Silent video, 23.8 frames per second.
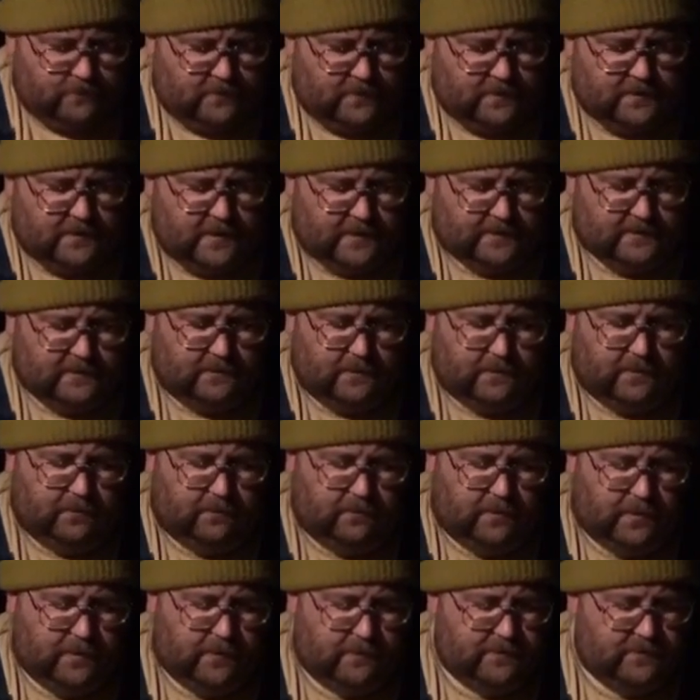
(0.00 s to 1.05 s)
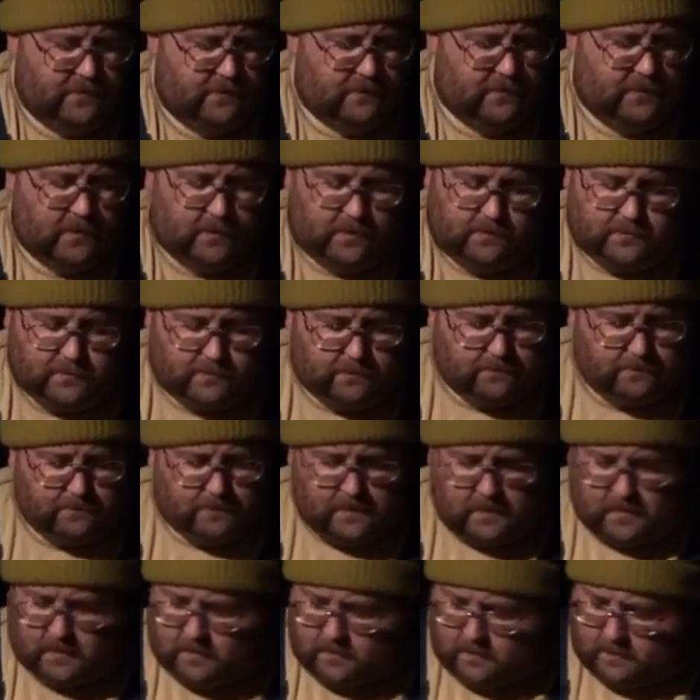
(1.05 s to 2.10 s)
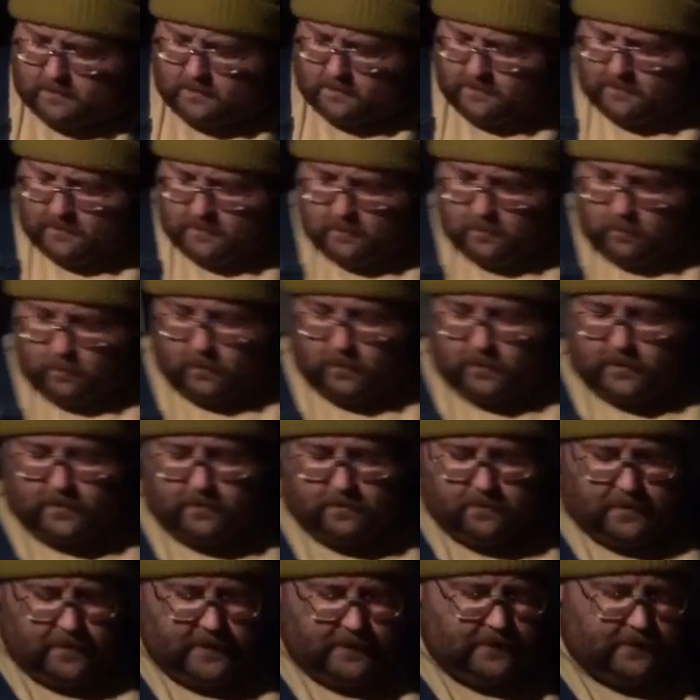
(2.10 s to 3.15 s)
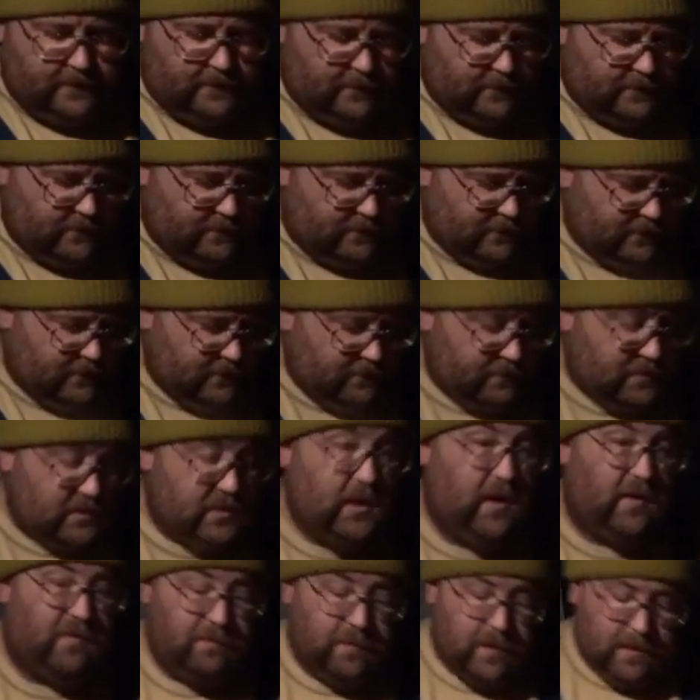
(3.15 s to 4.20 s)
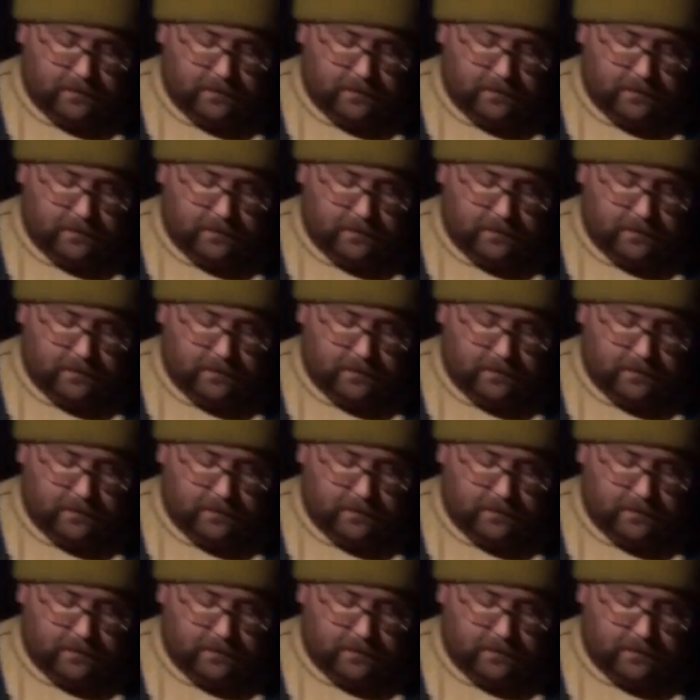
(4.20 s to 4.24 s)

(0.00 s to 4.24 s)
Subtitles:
it takes a little bit sometimes, we're gonna make some stuffed